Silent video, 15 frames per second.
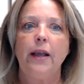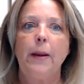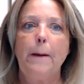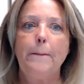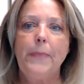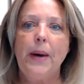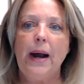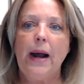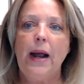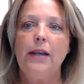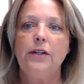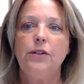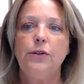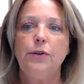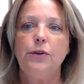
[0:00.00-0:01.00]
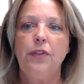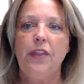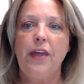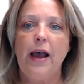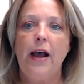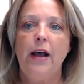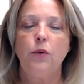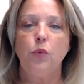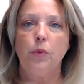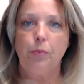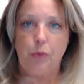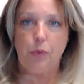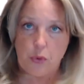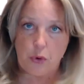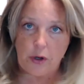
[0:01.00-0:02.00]
compile that
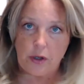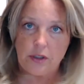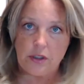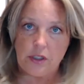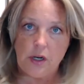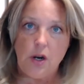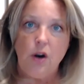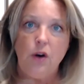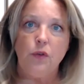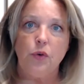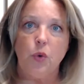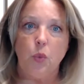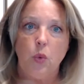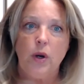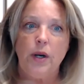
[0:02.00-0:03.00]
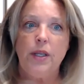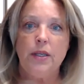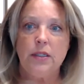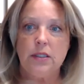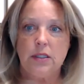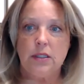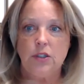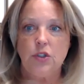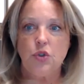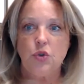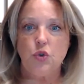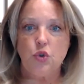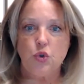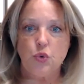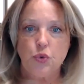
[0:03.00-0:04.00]
report for what is
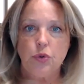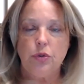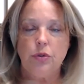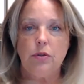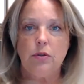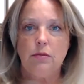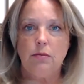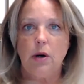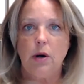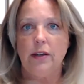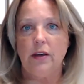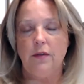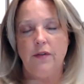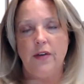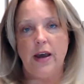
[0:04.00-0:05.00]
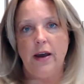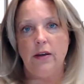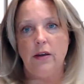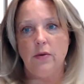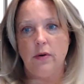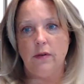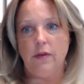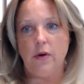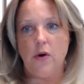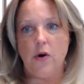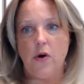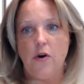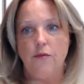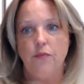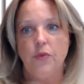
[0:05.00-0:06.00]
this true market value of the
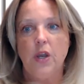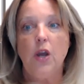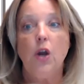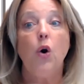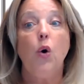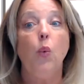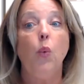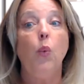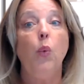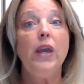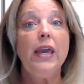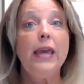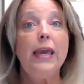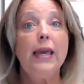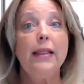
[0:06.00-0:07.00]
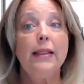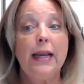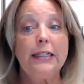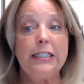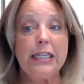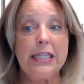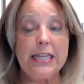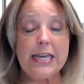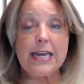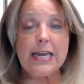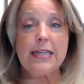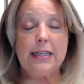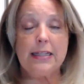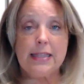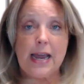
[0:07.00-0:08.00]
home. We like to
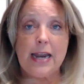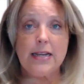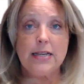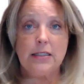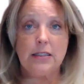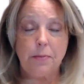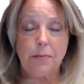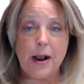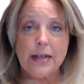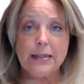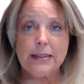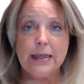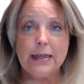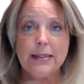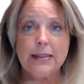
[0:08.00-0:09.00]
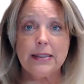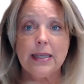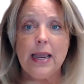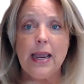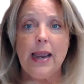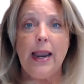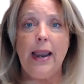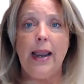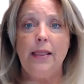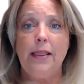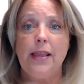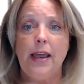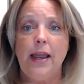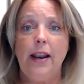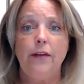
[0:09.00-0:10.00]
think that that is the process and
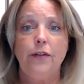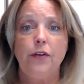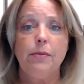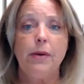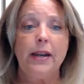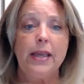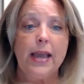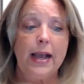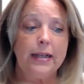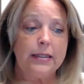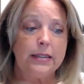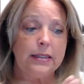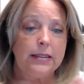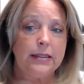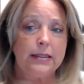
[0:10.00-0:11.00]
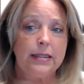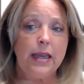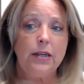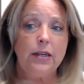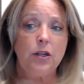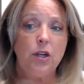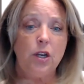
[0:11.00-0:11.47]
that everybody has a set